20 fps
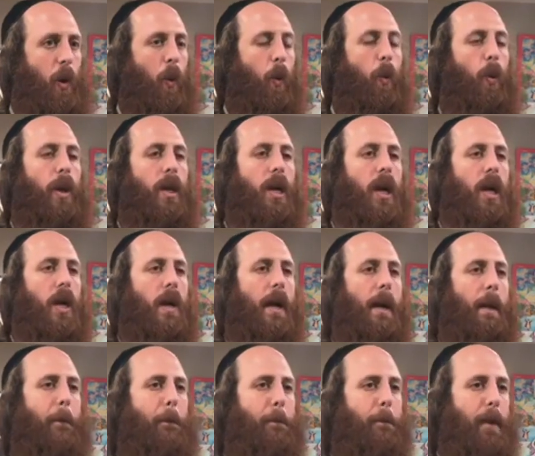We are
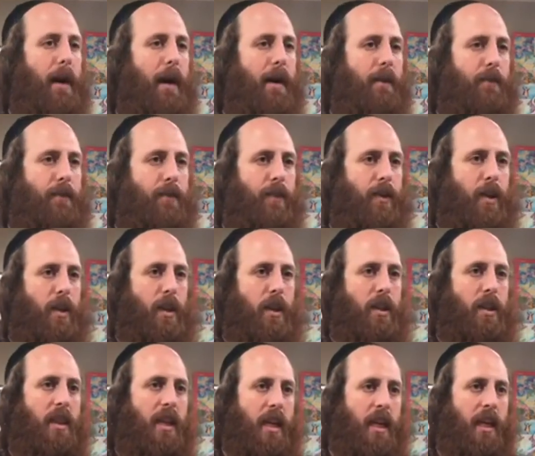above
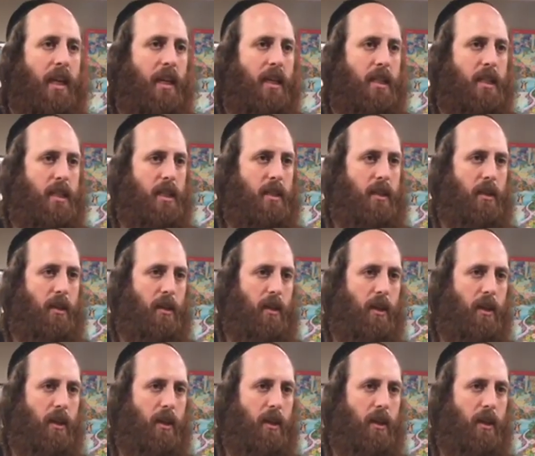things.